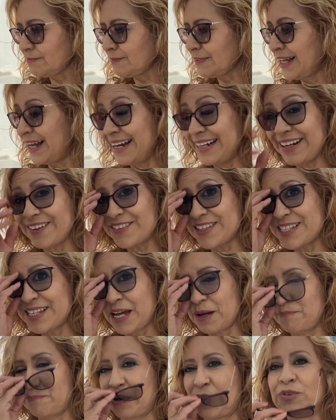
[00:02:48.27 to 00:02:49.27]
I'd have to
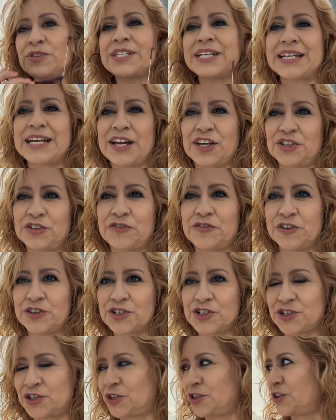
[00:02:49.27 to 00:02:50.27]
say both together for
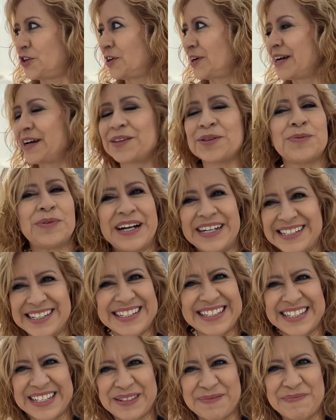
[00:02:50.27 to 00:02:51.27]
sure. Otherwise,
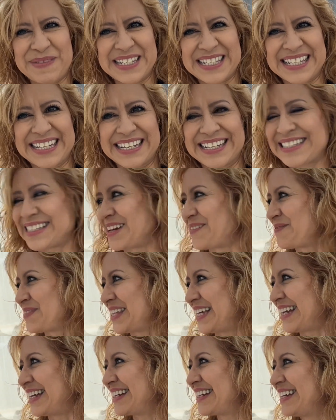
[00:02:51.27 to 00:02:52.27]
it's just missing
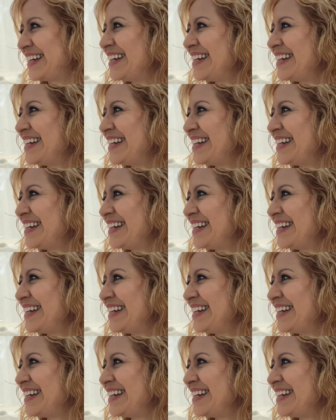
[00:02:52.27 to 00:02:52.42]
something.